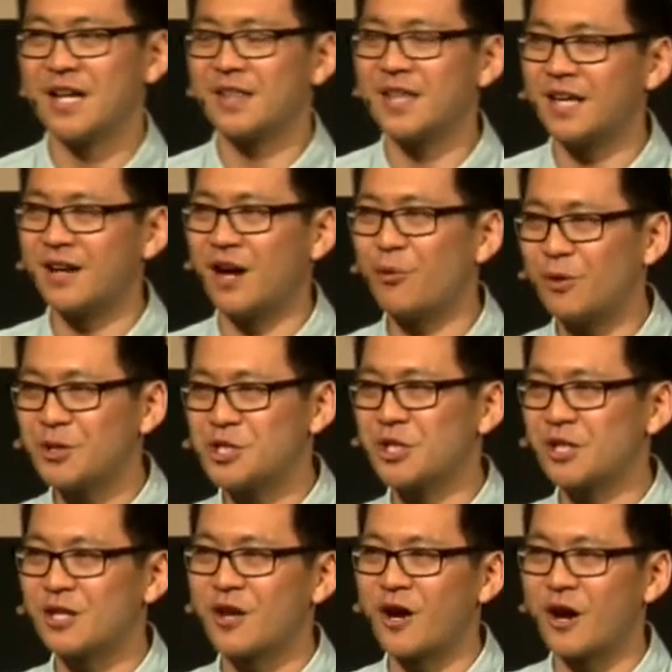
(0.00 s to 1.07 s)
then I want you
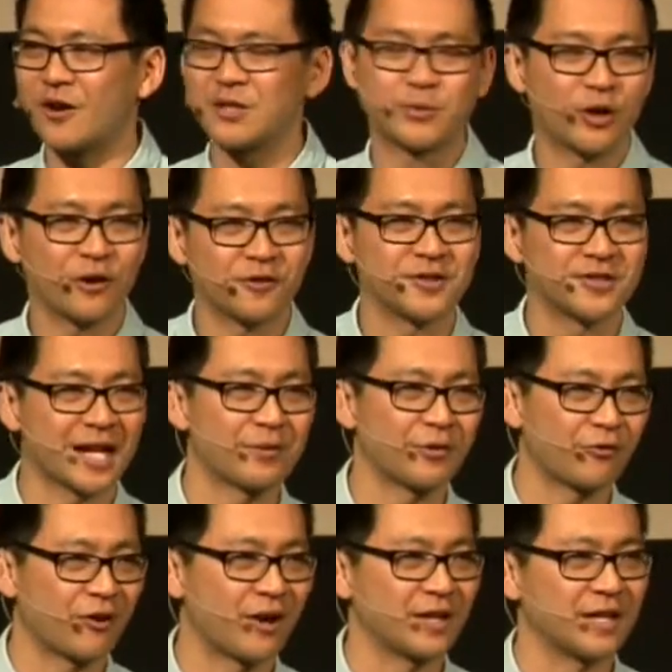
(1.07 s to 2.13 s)
to know, as we often say at the
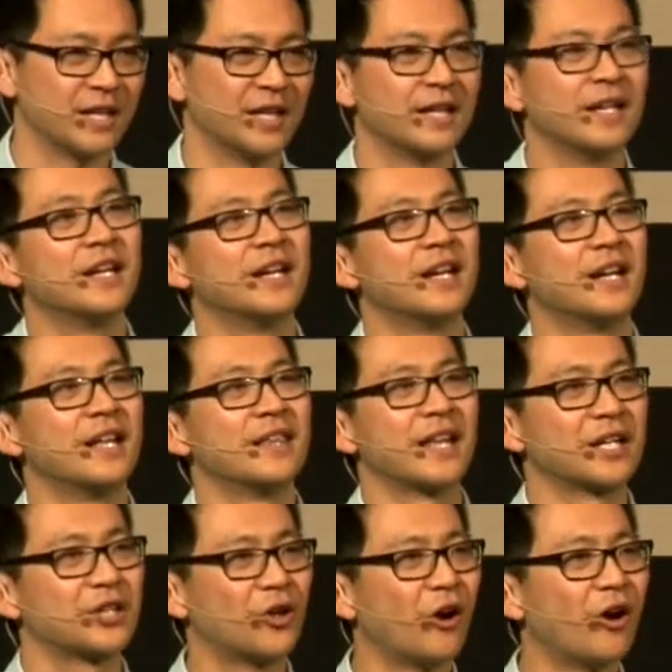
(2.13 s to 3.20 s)
front here,
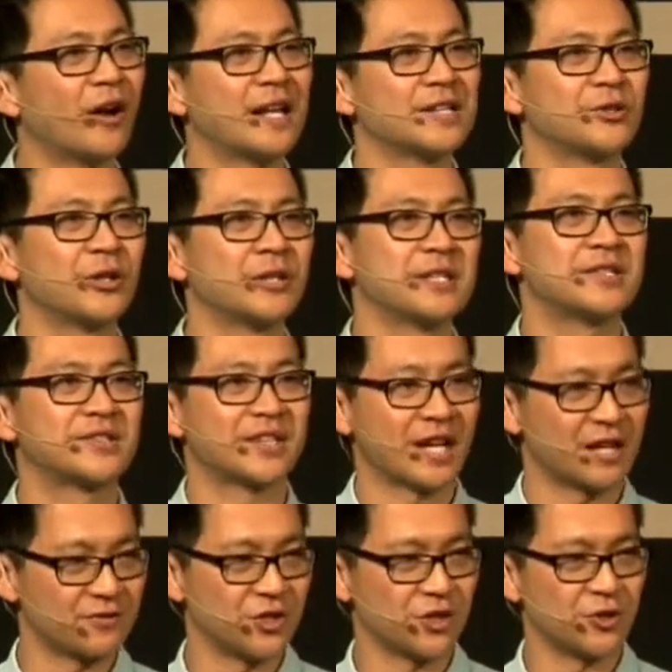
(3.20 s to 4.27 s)
that God has not only
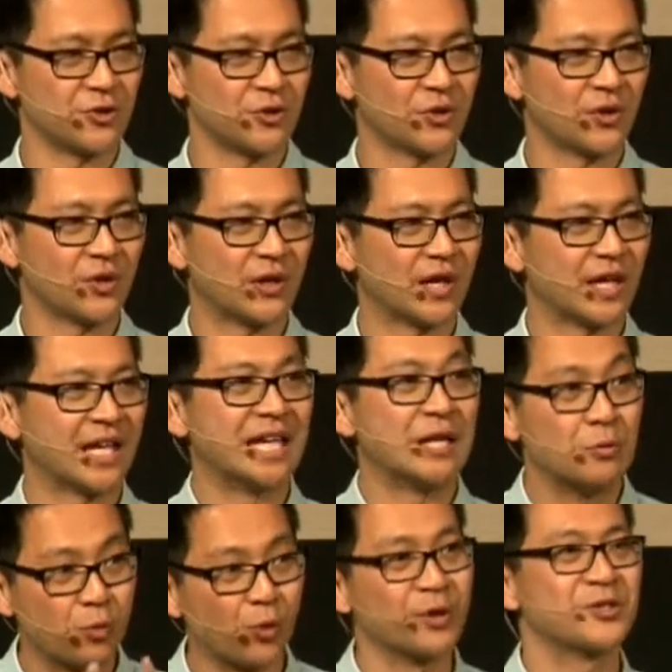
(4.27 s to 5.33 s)
saved you, He
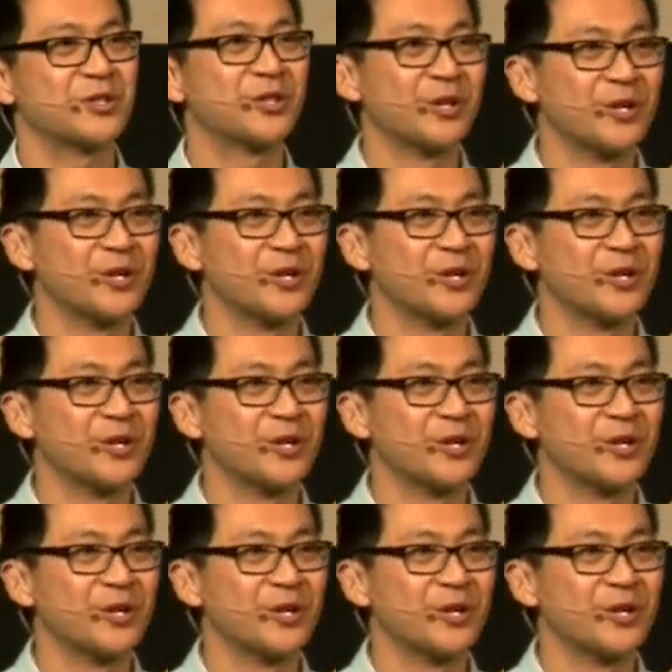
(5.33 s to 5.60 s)
wants you